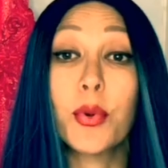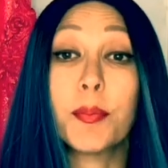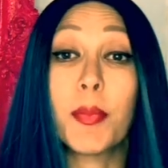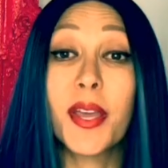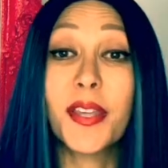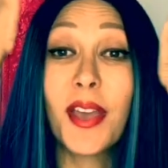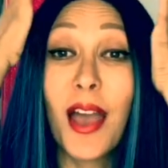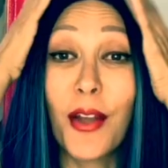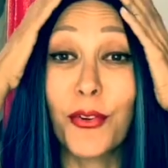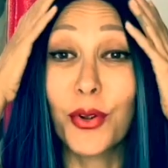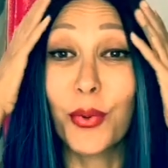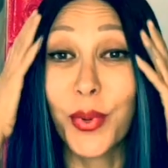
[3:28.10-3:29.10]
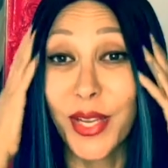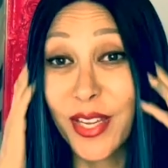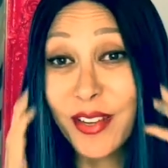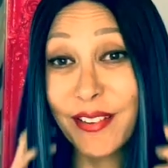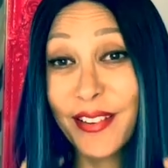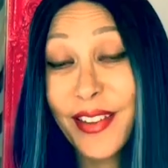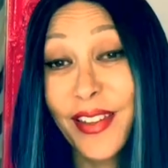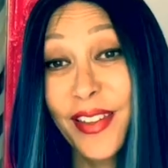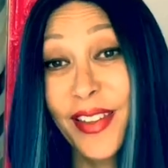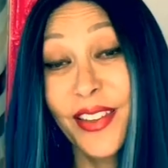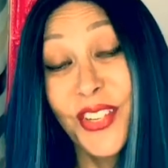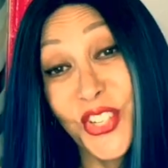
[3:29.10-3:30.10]
with my Yara wig.
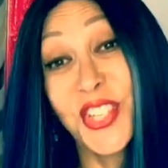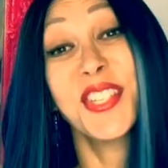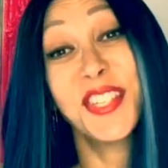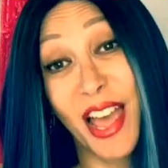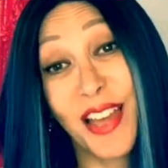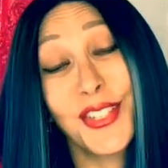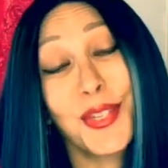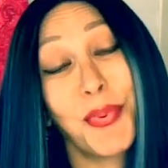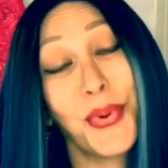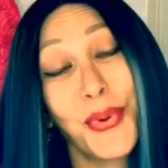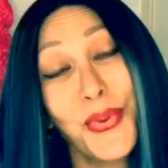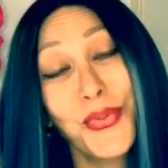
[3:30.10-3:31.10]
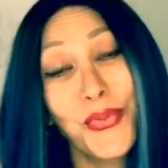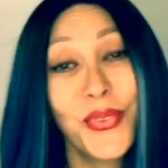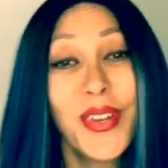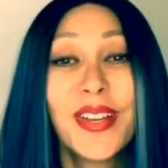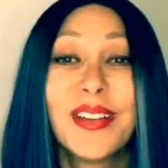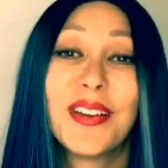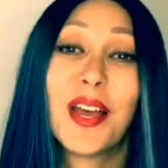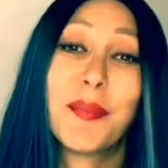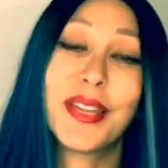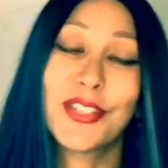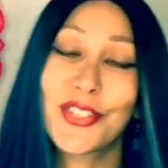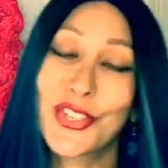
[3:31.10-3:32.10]
She's dance proof. I
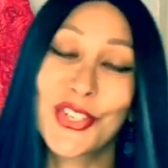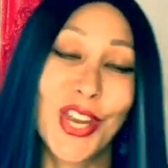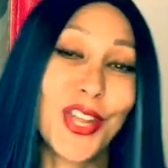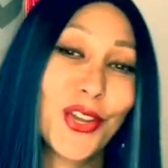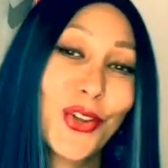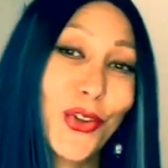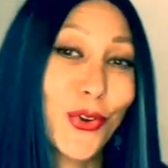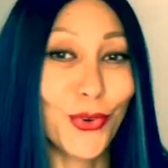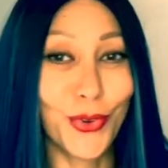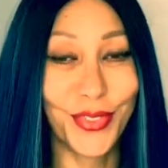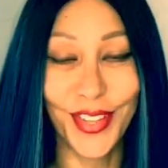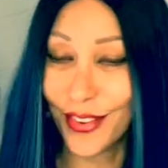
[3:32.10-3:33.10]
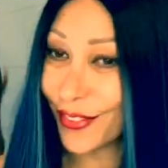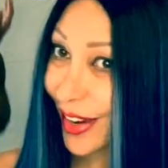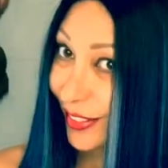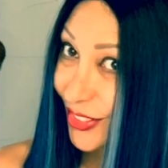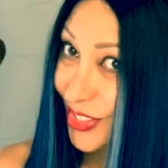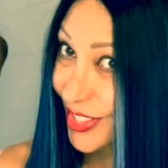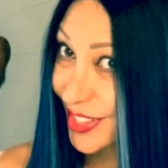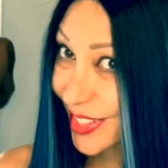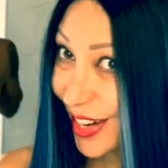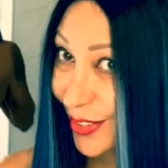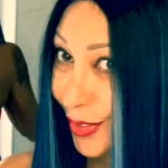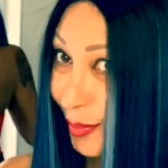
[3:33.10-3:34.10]
managed to shake her groove thing around and she
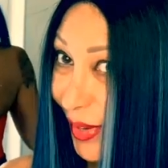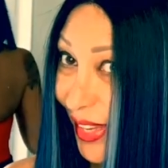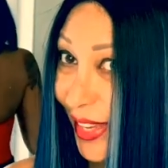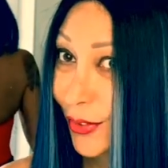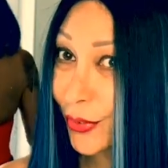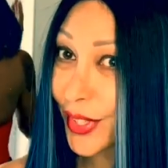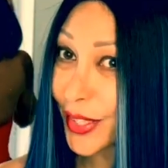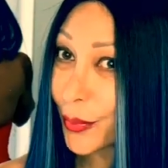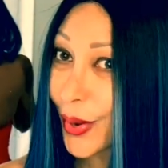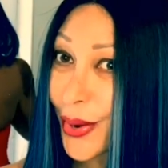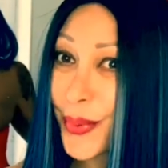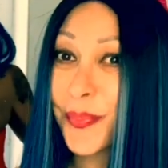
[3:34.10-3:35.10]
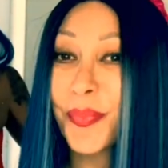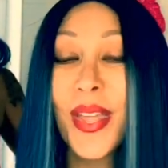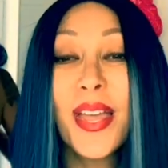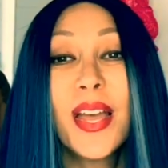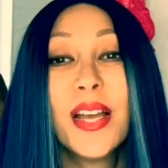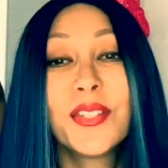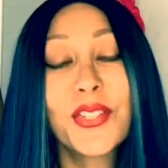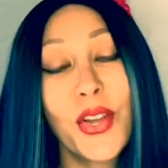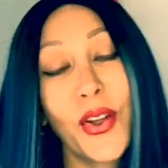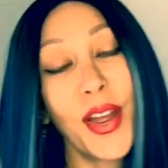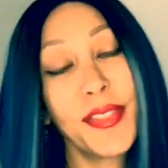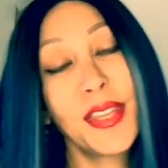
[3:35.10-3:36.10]
stayed on my head really well. So
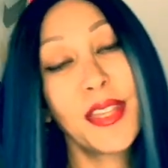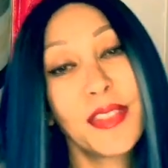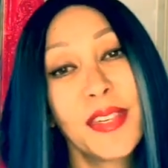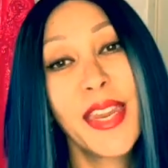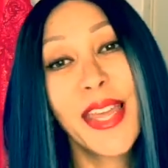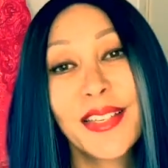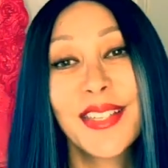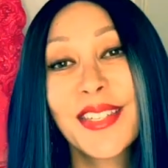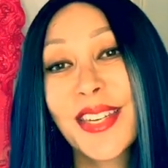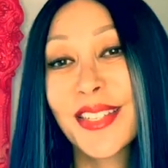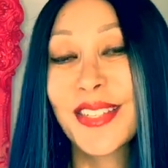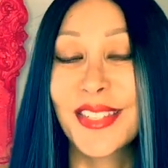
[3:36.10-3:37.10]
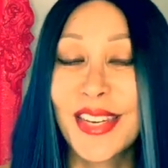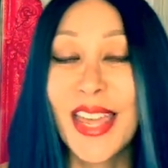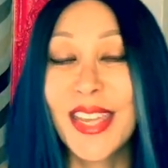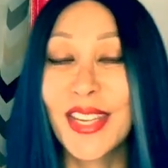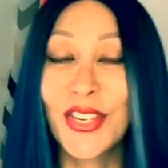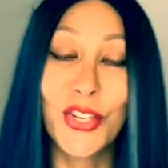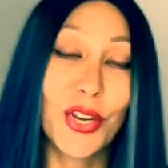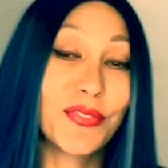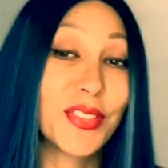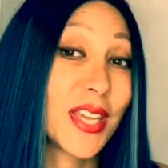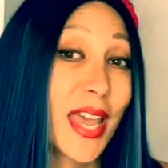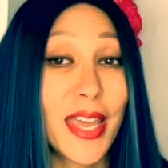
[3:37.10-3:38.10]
I think the next stage
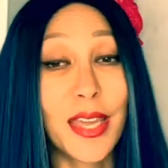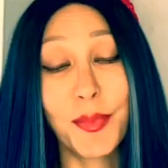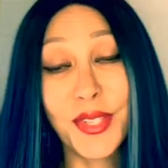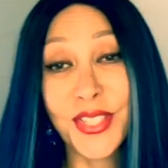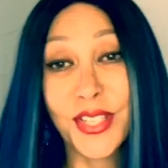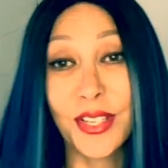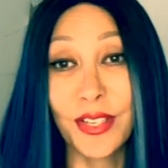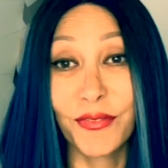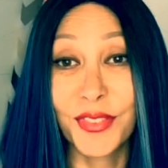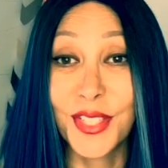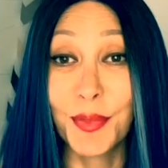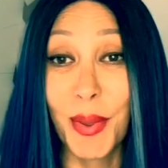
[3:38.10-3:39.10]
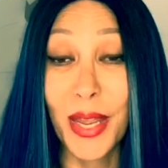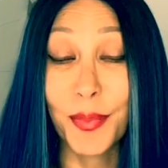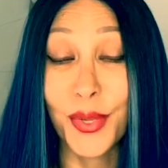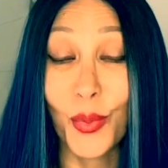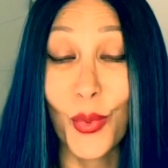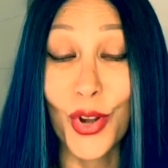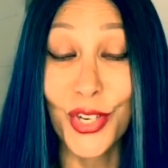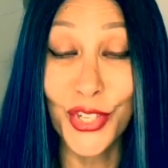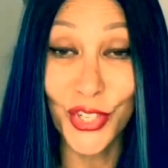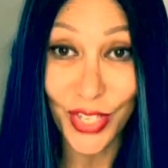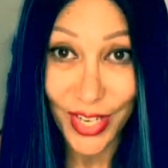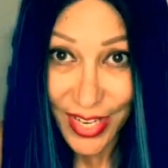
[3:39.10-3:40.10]
of the game is to give this baby a
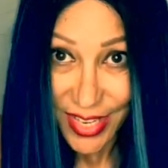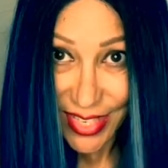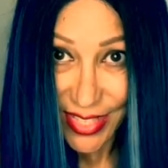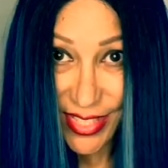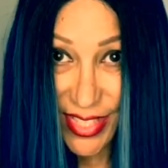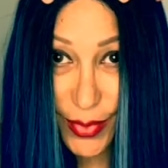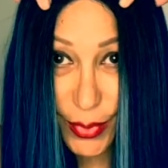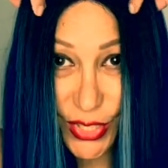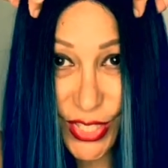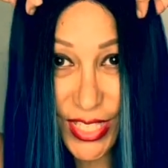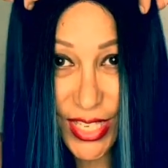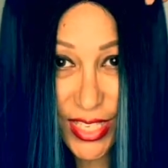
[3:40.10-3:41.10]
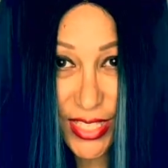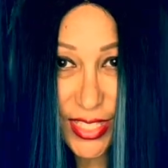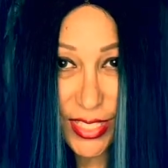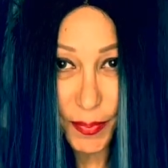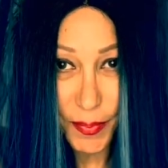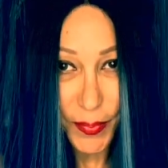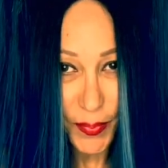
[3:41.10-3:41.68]
wash, see what she does.